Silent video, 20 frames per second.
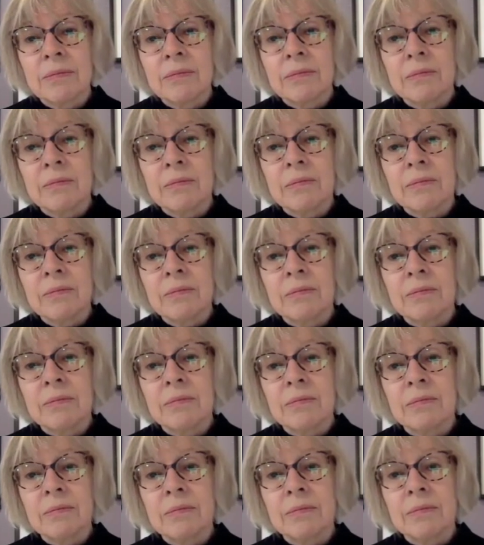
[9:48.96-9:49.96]

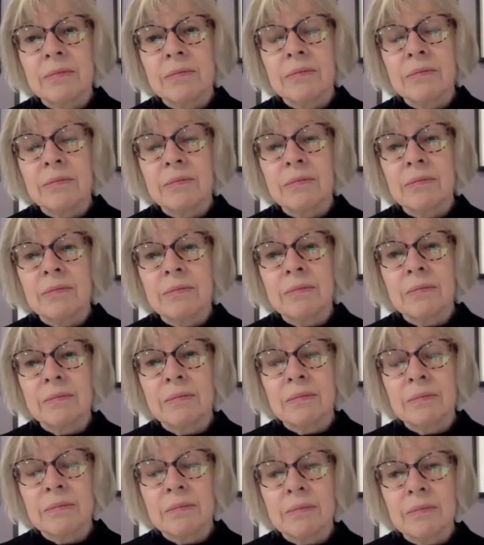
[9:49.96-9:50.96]

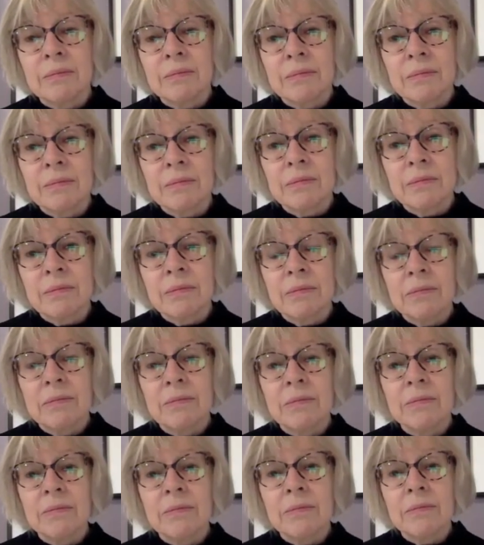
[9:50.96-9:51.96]

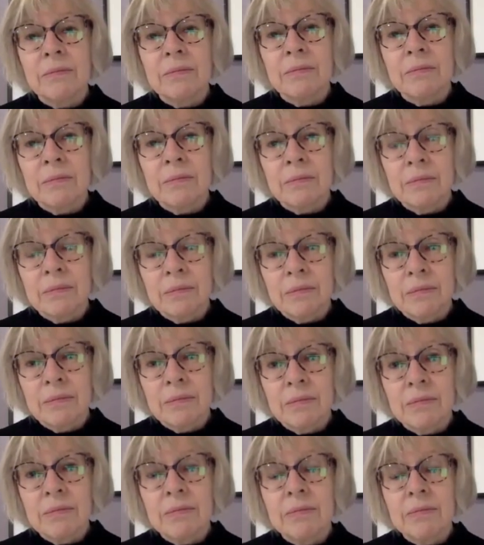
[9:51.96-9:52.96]

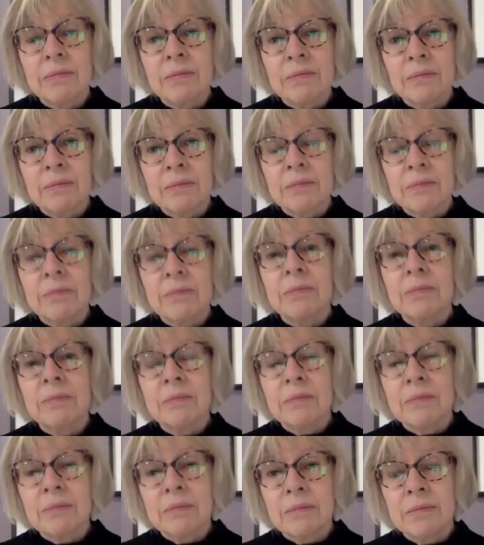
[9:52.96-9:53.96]

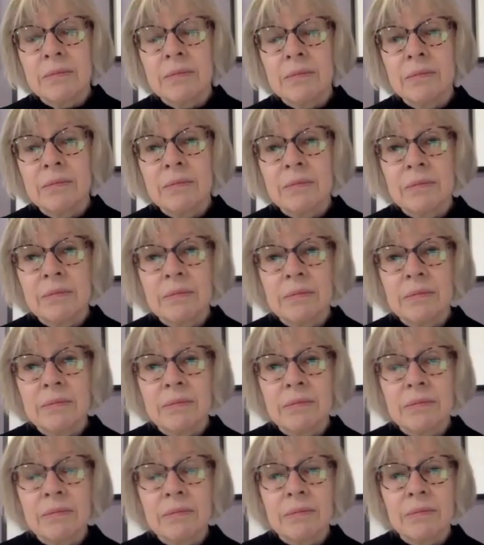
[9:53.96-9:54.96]

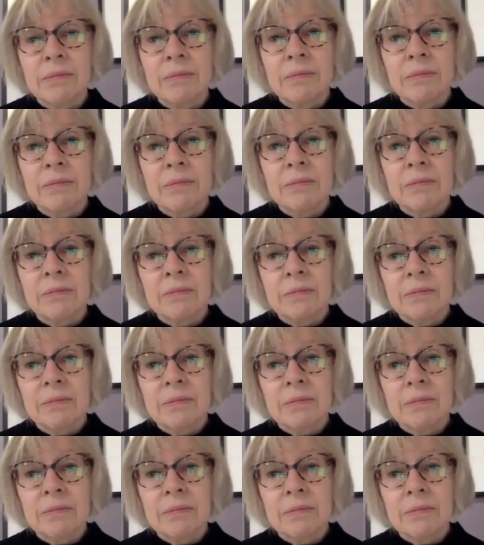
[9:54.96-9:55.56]
No words are spoken by the person on screen.